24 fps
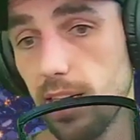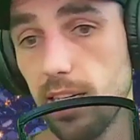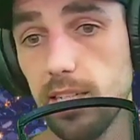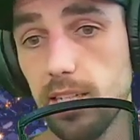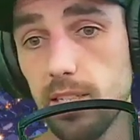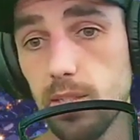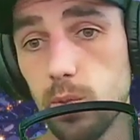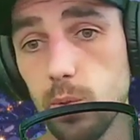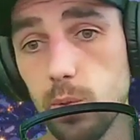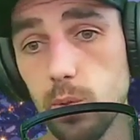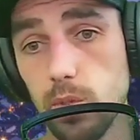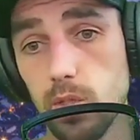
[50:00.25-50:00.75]

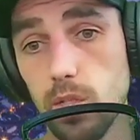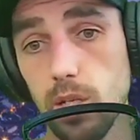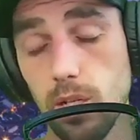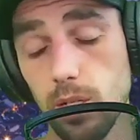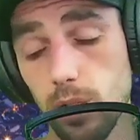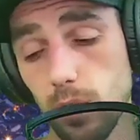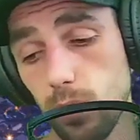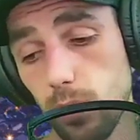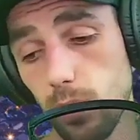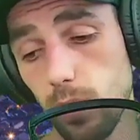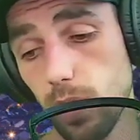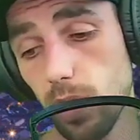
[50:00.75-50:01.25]
who is a
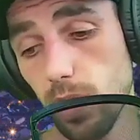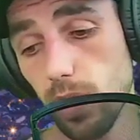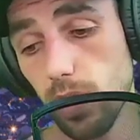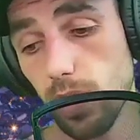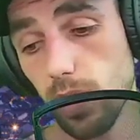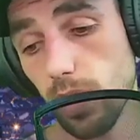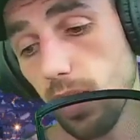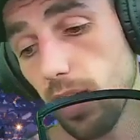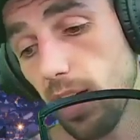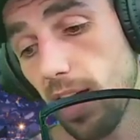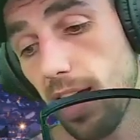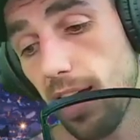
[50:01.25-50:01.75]
local
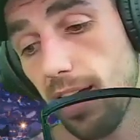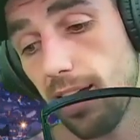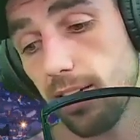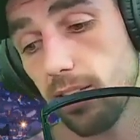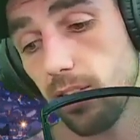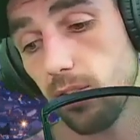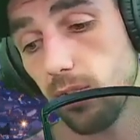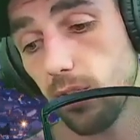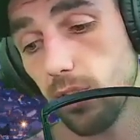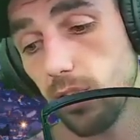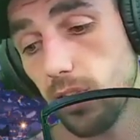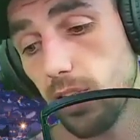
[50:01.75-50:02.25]

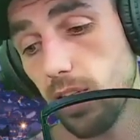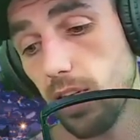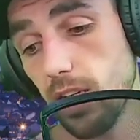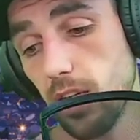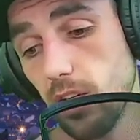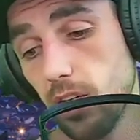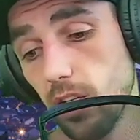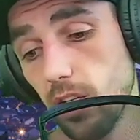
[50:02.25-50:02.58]
activist here in